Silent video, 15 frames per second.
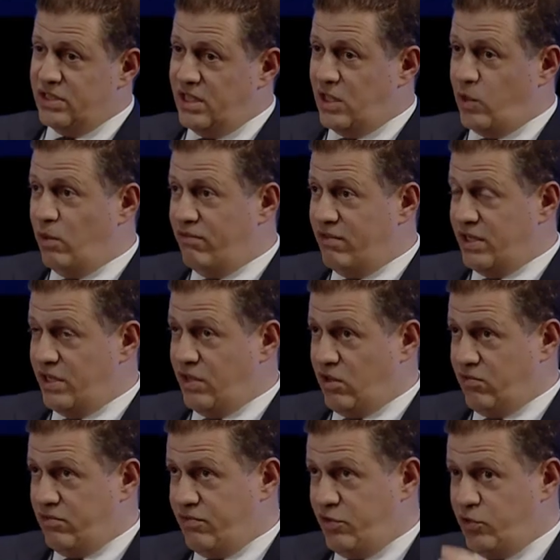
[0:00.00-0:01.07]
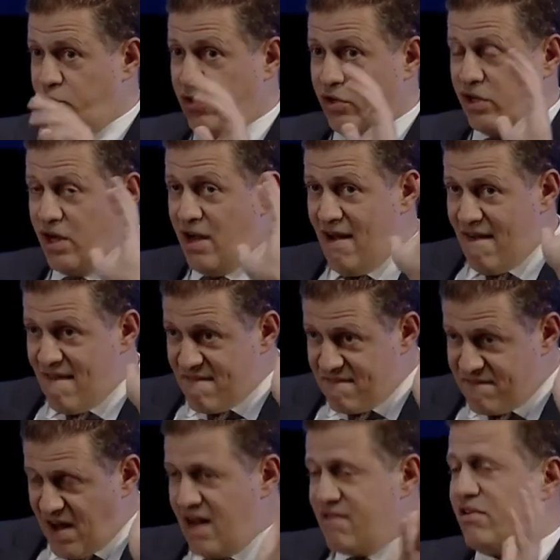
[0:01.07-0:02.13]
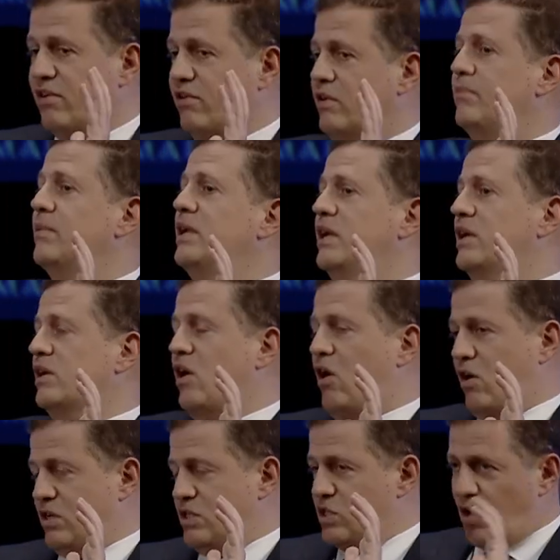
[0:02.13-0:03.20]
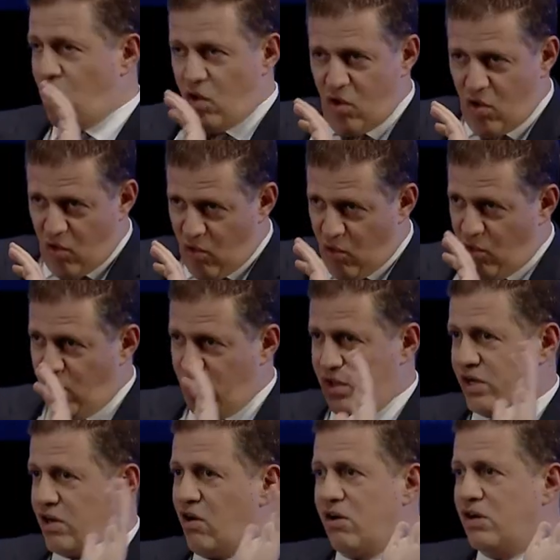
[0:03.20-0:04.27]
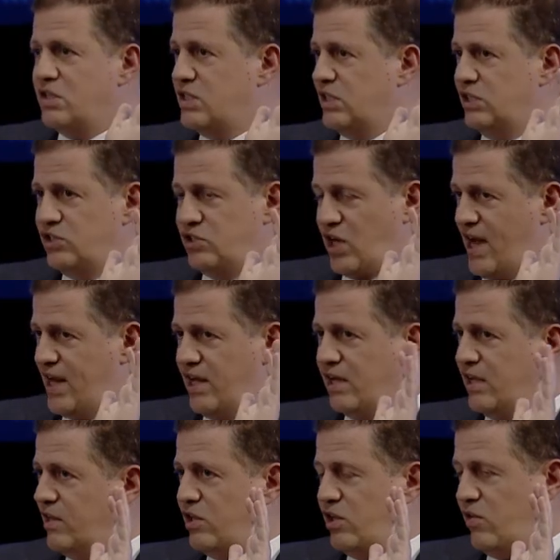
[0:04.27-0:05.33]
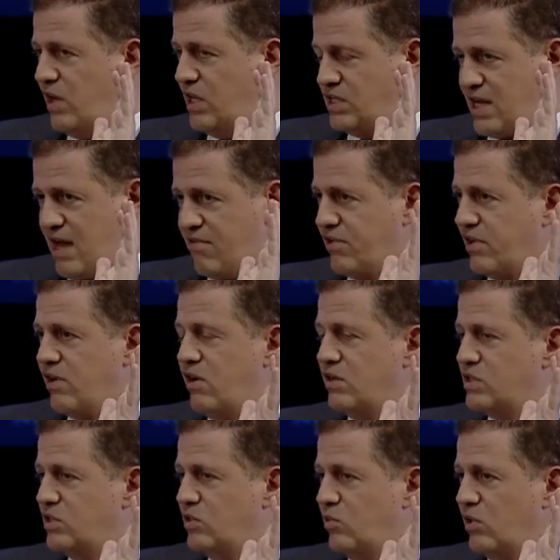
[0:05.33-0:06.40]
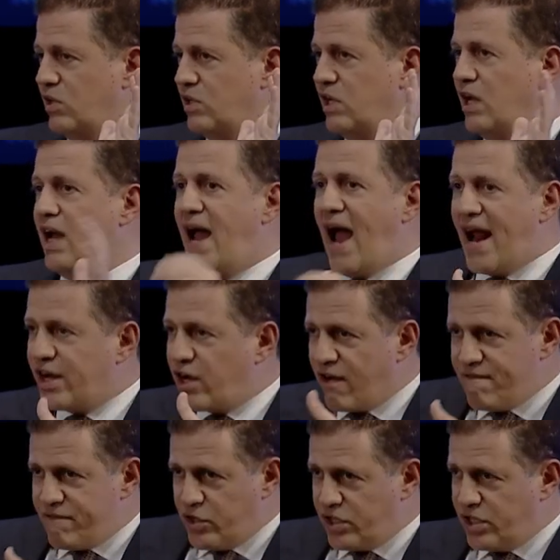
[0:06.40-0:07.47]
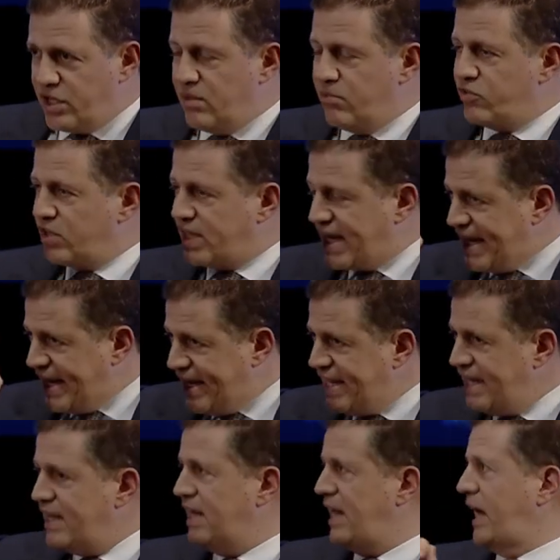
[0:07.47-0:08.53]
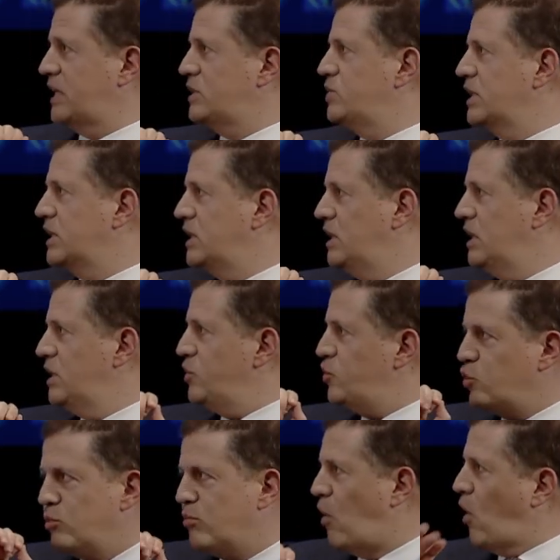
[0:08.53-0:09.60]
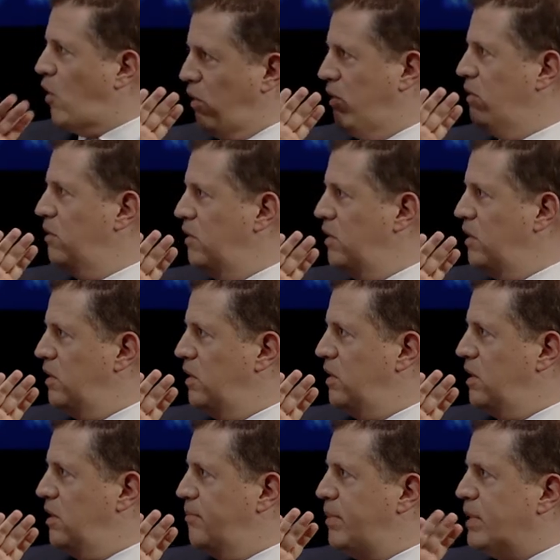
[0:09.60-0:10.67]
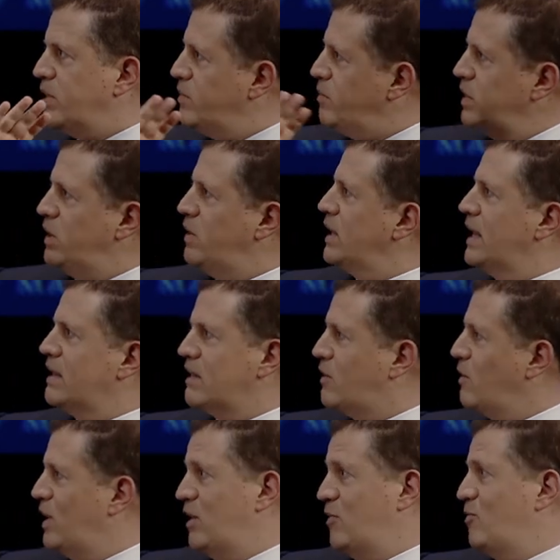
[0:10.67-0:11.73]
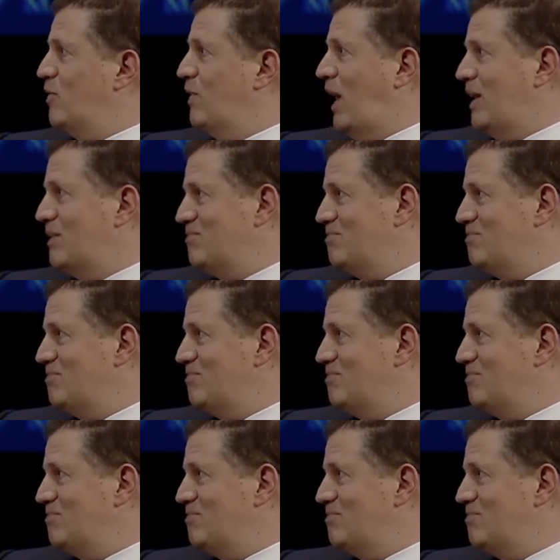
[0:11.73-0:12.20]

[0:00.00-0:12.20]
equivalent of if you took 500 million cars, all the cars in China and the US, half the cars in the world, and converted them to clean electric tomorrow. But we don't get the credit for that.